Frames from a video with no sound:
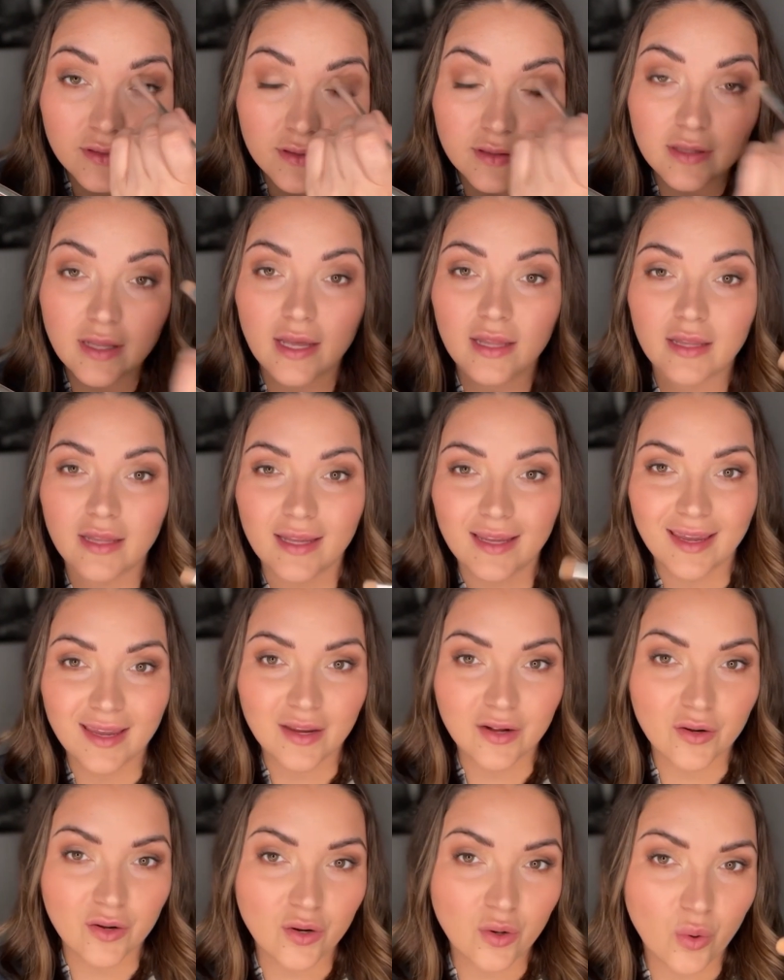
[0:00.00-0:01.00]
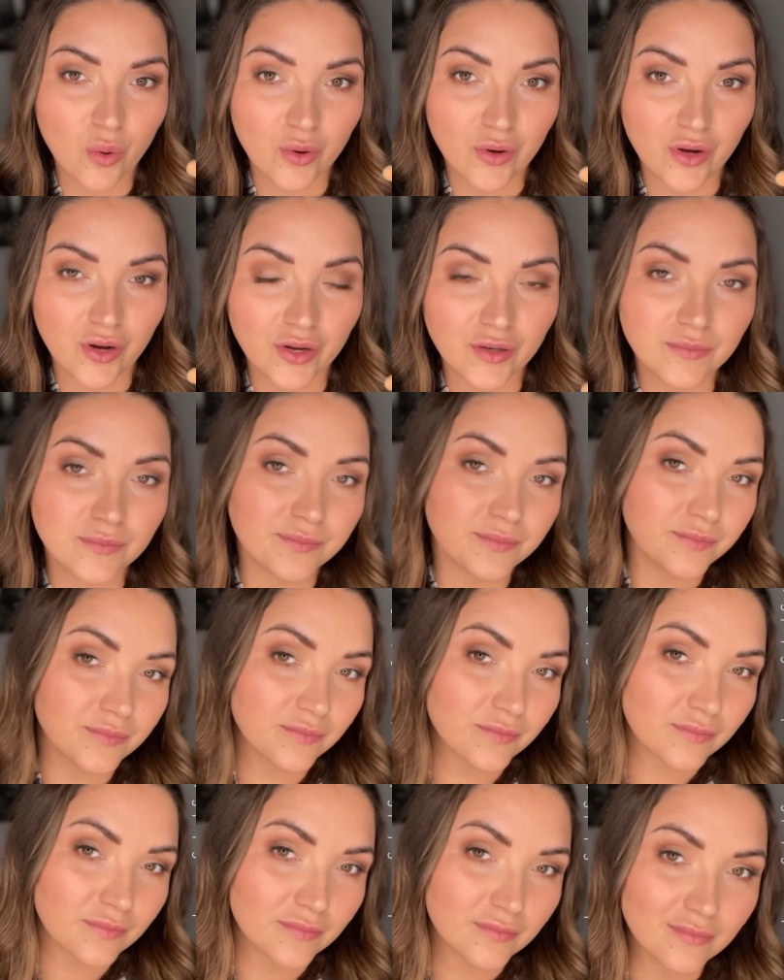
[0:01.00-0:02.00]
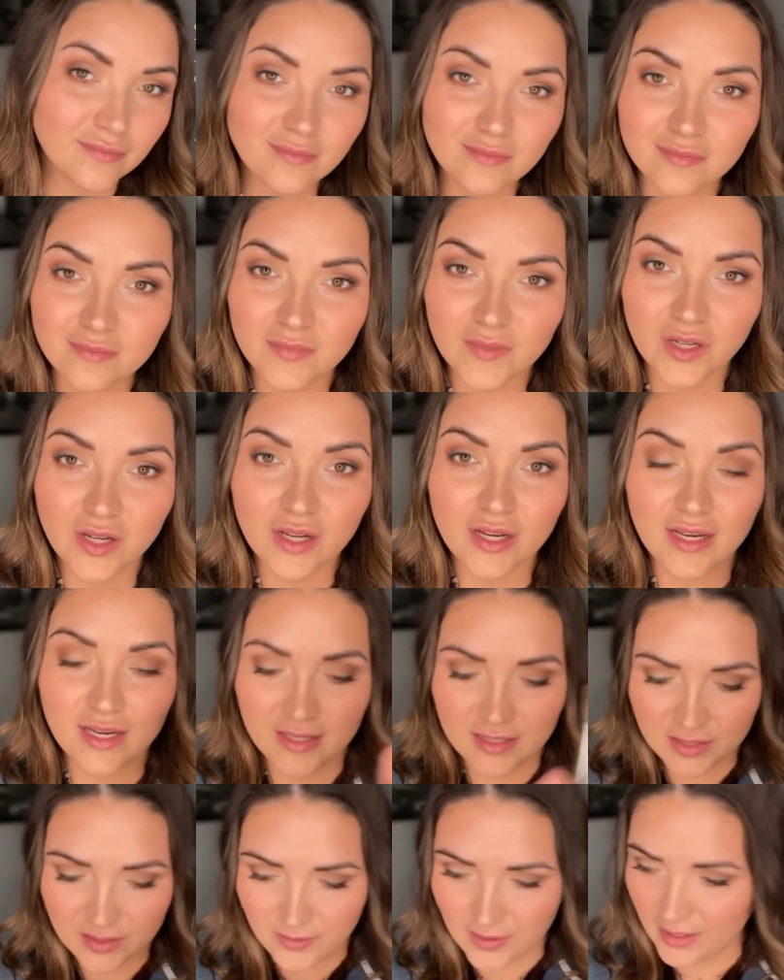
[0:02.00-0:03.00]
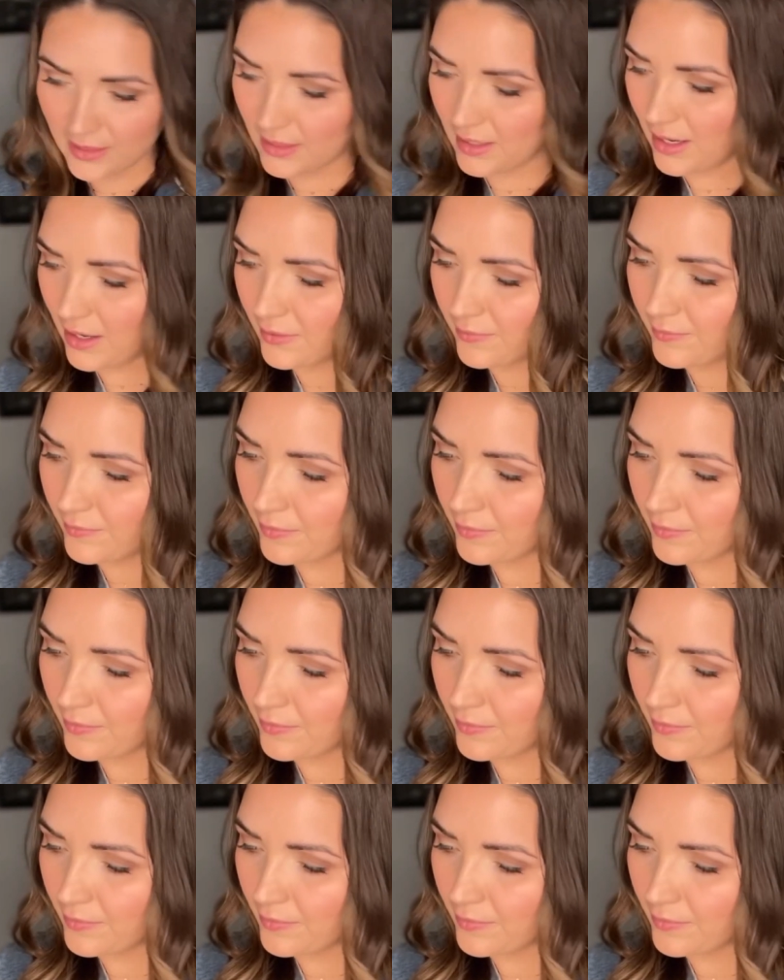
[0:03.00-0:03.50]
that like inner corner goodness right there.